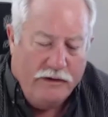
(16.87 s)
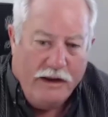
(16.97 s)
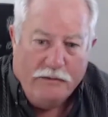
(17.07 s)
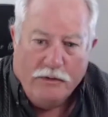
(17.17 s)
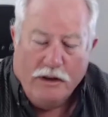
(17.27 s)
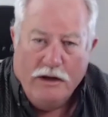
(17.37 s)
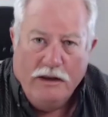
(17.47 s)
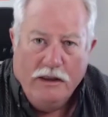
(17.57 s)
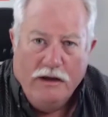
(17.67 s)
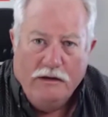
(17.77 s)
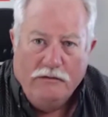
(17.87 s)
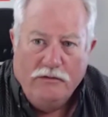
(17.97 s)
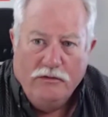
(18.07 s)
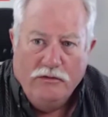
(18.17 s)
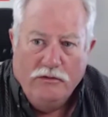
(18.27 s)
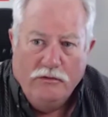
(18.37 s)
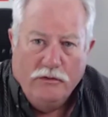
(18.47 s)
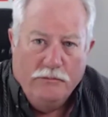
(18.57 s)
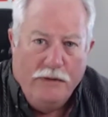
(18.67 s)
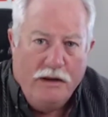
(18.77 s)
Today we're going to get into
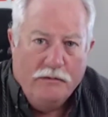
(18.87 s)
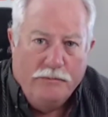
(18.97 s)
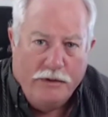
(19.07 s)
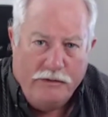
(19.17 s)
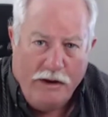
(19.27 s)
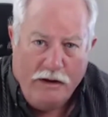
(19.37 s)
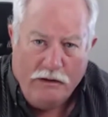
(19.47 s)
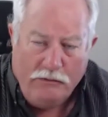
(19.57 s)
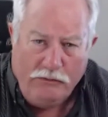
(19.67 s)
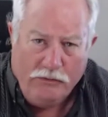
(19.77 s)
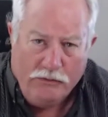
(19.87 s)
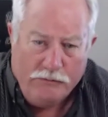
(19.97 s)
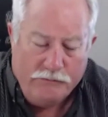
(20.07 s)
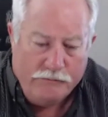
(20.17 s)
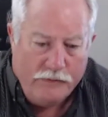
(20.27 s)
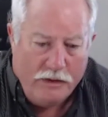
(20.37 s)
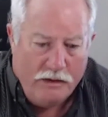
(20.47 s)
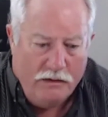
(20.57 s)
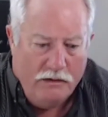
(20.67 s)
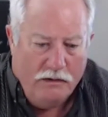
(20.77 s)
the meat and potatoes
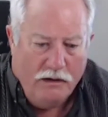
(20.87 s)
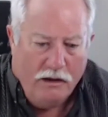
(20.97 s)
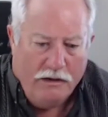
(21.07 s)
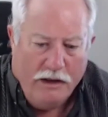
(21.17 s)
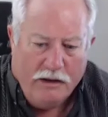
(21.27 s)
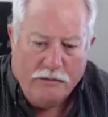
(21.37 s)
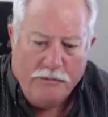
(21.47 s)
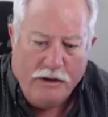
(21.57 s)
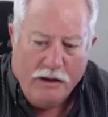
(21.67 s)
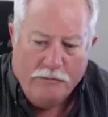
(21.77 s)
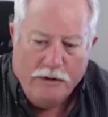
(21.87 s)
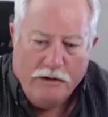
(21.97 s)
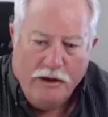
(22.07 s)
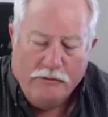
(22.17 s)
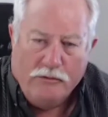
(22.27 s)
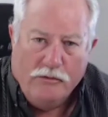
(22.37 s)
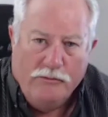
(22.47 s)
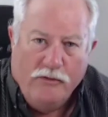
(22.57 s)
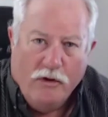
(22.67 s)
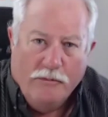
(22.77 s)
on how to become an electrical
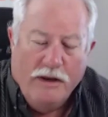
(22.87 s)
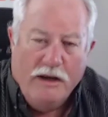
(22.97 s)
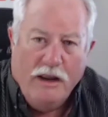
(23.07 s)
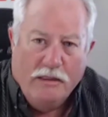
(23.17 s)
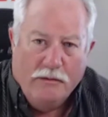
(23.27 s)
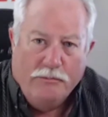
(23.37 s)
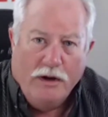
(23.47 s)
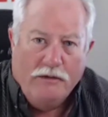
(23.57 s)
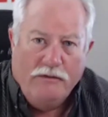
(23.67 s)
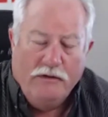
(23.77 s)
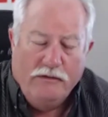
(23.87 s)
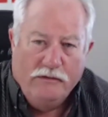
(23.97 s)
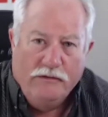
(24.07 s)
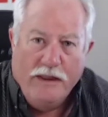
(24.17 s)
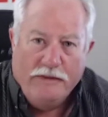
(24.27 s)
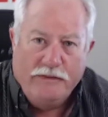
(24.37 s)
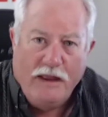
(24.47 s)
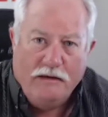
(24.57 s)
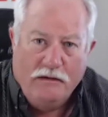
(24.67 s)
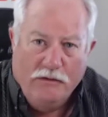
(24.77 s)
foreman, and the process is not
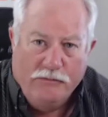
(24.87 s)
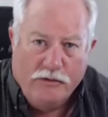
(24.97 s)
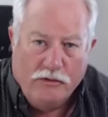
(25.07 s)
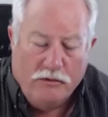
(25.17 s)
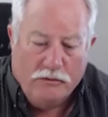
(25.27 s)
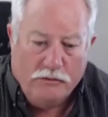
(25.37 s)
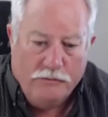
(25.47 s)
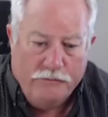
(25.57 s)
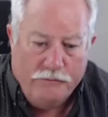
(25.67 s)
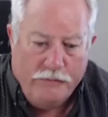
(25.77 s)
that difficult.